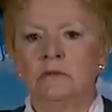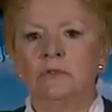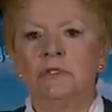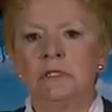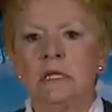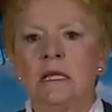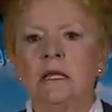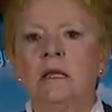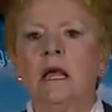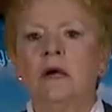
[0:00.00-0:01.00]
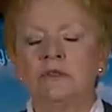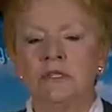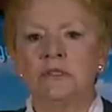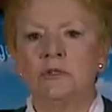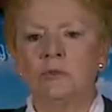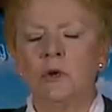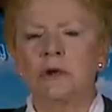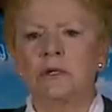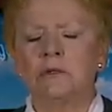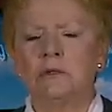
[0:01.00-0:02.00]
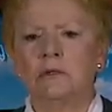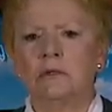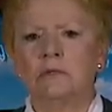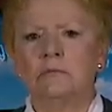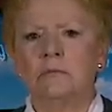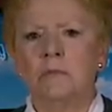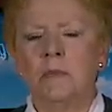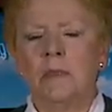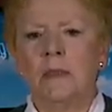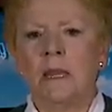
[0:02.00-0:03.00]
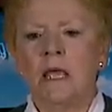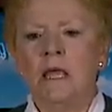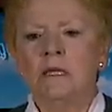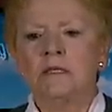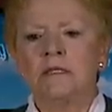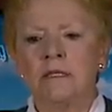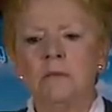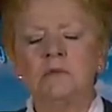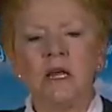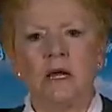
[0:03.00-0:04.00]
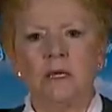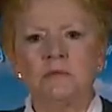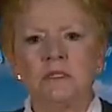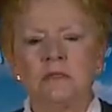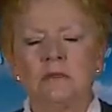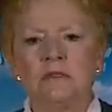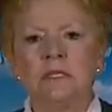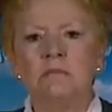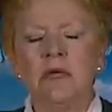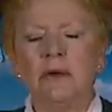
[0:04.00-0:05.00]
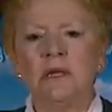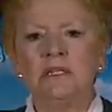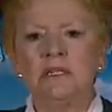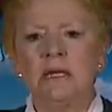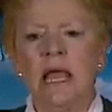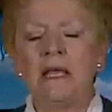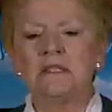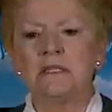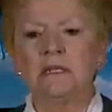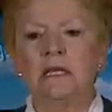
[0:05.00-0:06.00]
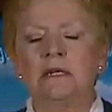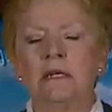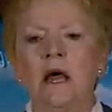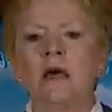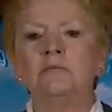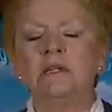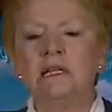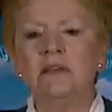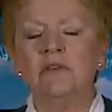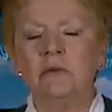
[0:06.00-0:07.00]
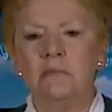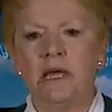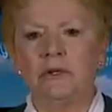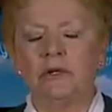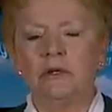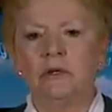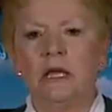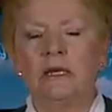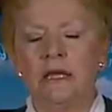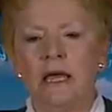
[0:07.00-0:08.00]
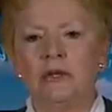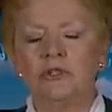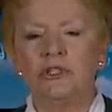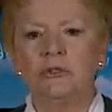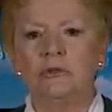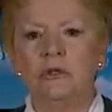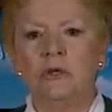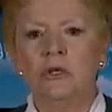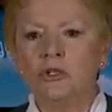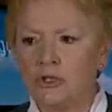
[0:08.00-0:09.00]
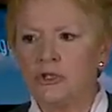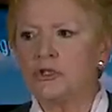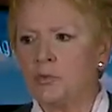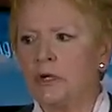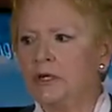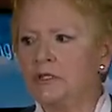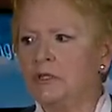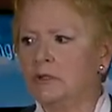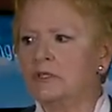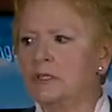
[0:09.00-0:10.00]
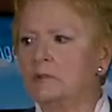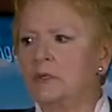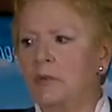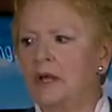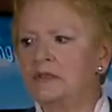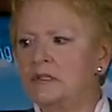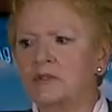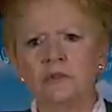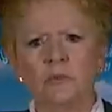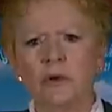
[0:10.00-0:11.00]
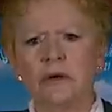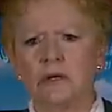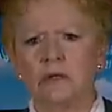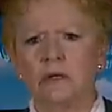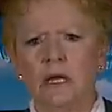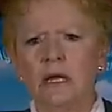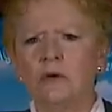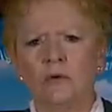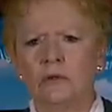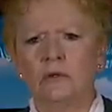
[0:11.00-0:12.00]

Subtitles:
She's like, "How is this going to work?" Sometimes, see, Mary didn't ask it in an unbelieving manner and attitude. She just wanted to know simply, "Well, how's this going to work? How?